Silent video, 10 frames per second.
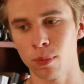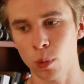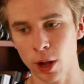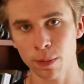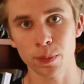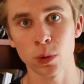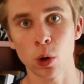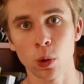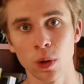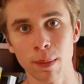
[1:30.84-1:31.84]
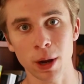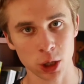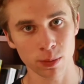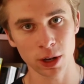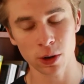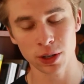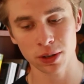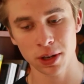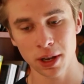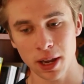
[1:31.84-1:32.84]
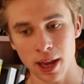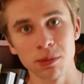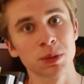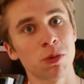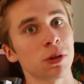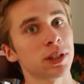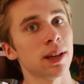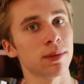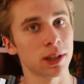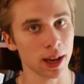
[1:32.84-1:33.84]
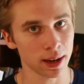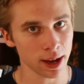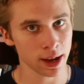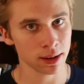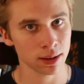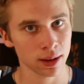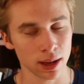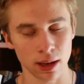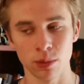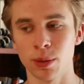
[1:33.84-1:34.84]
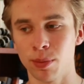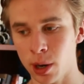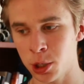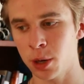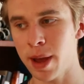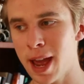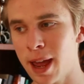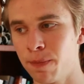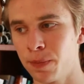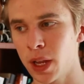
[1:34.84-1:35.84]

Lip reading: Well, not all that much, to be honest. He was born in 1788. He was a Prussian man.